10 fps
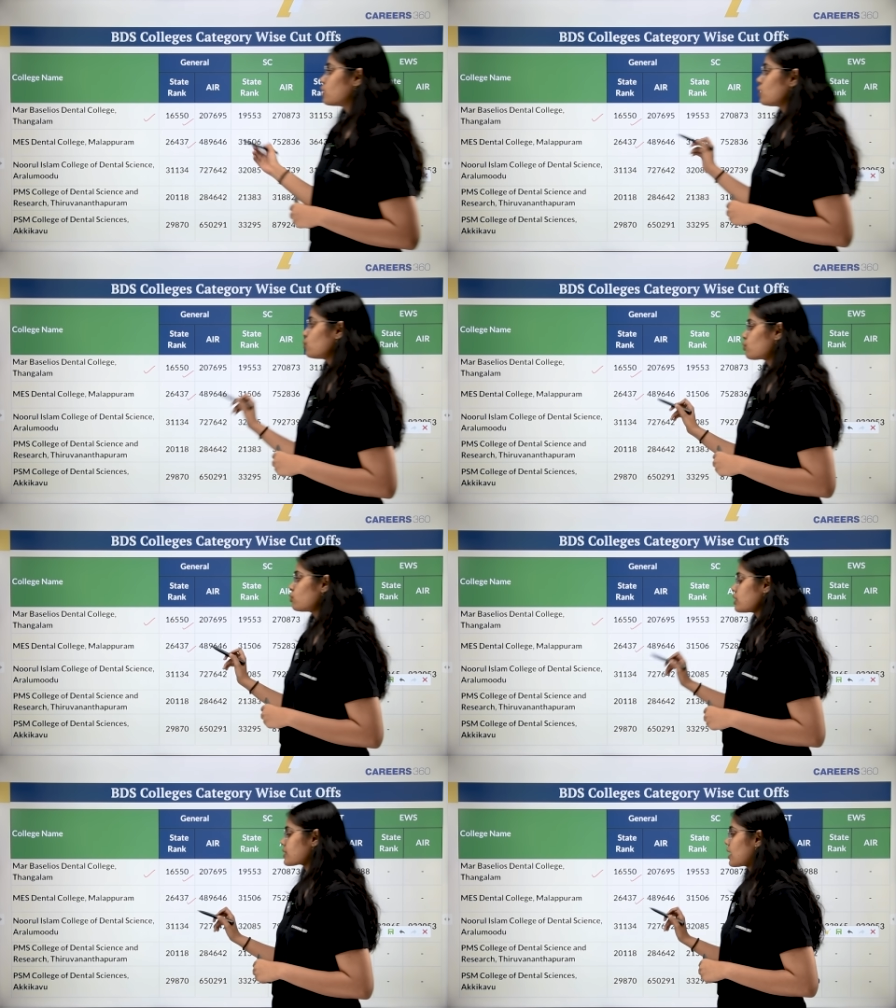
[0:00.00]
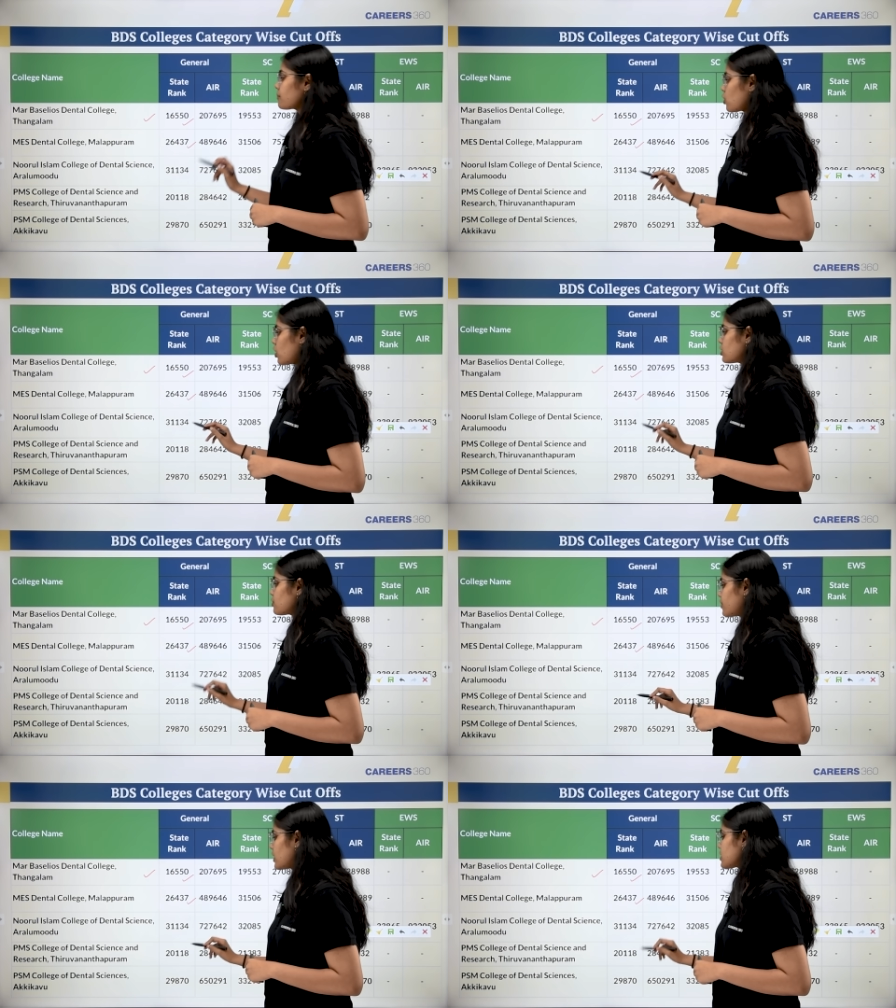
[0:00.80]
The Noorul Islam College
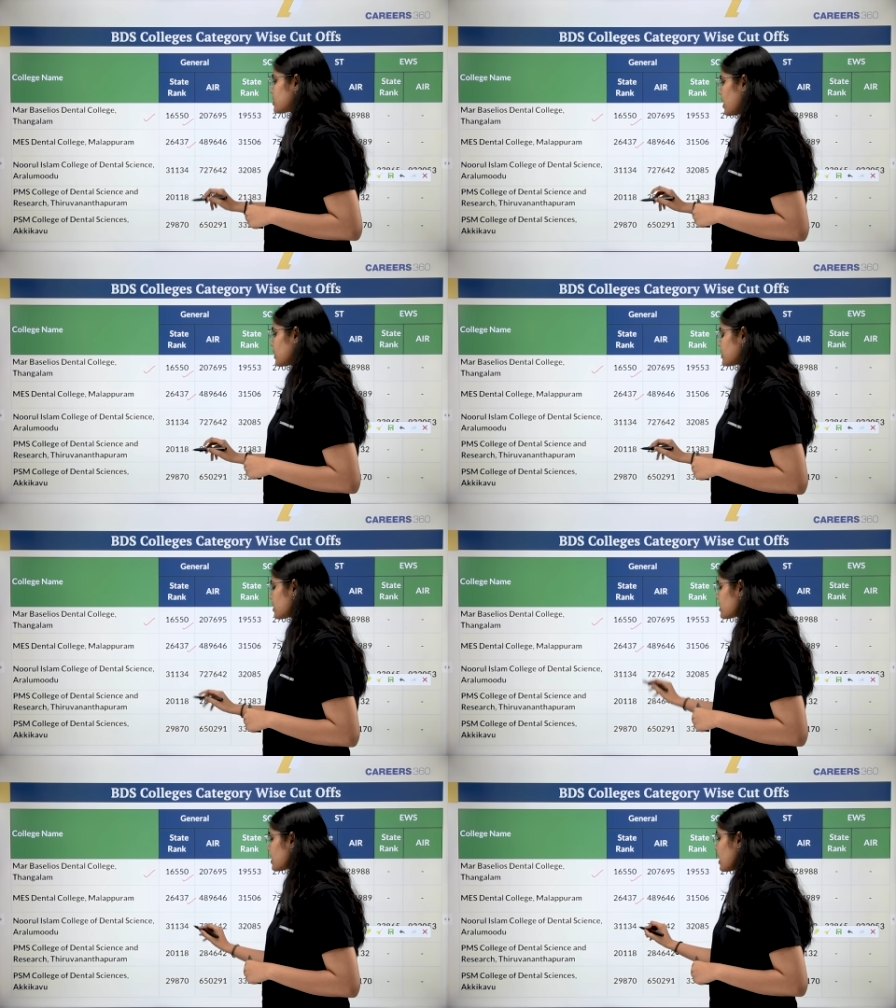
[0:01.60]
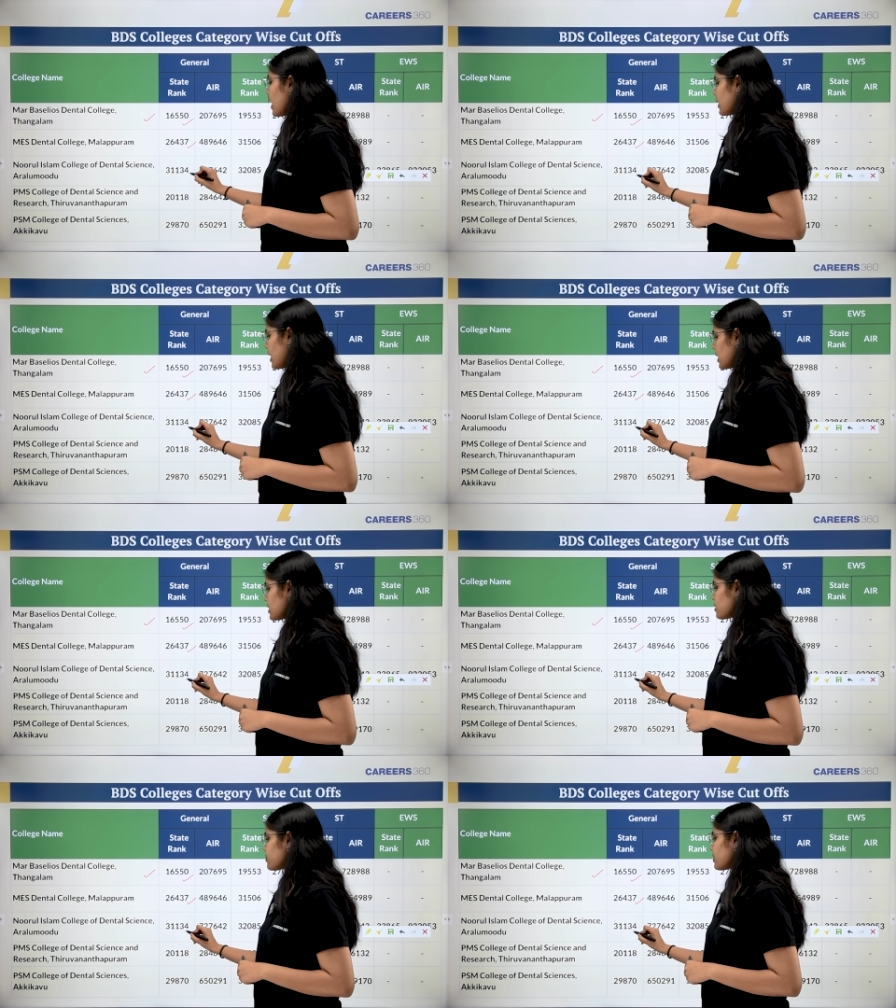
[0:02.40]
of Dental Sciences had a
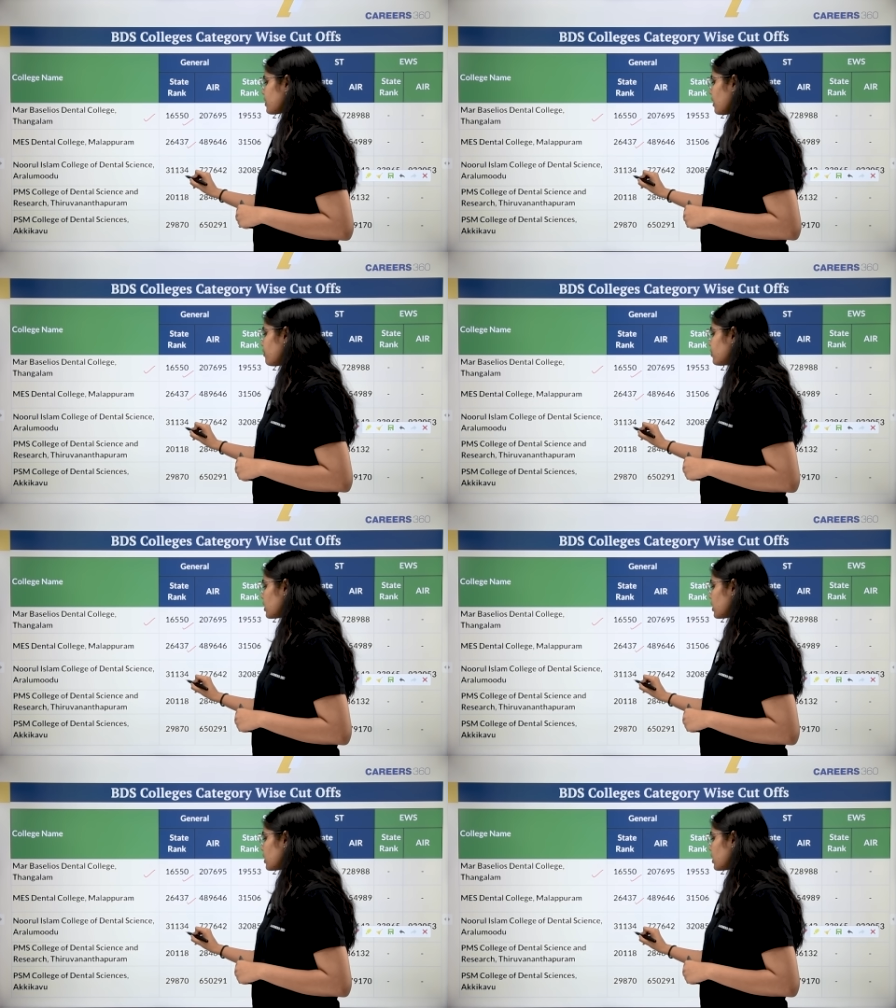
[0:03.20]
highest closing rank of